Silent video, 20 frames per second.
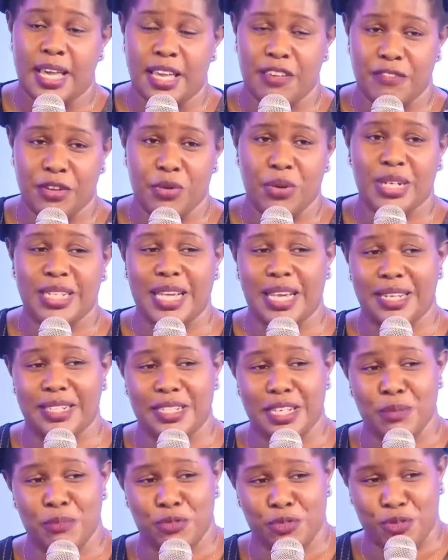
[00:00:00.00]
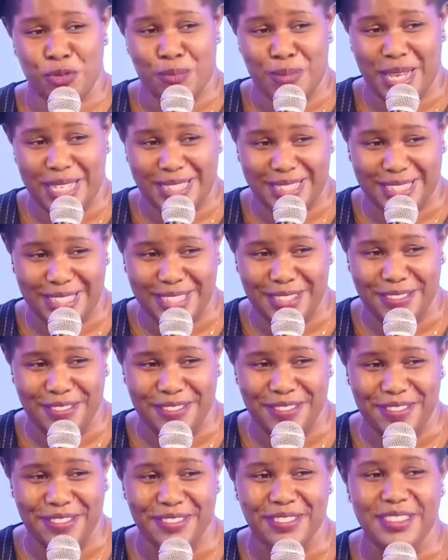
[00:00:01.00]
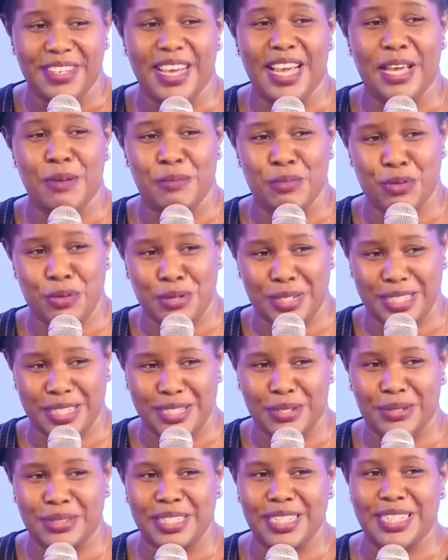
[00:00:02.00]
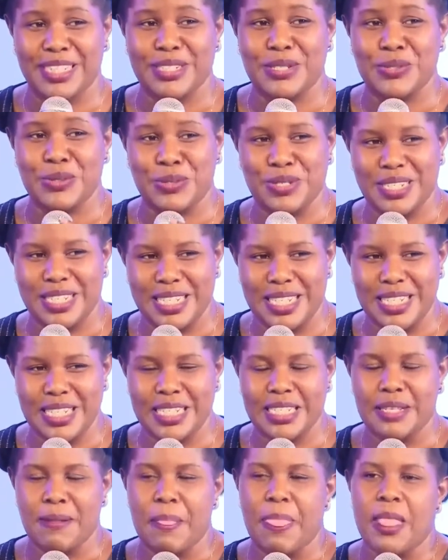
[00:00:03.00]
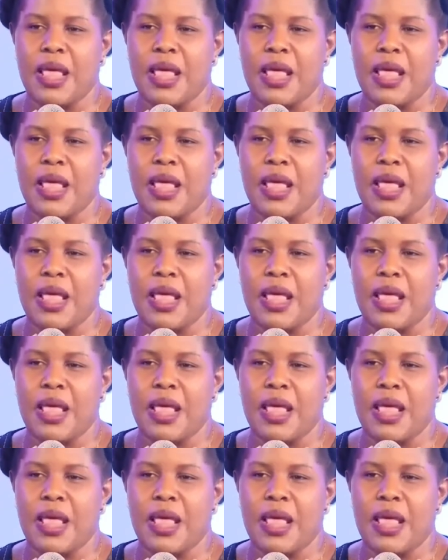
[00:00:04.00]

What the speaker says: Even what I had kept for myself, I brought it out and sold it.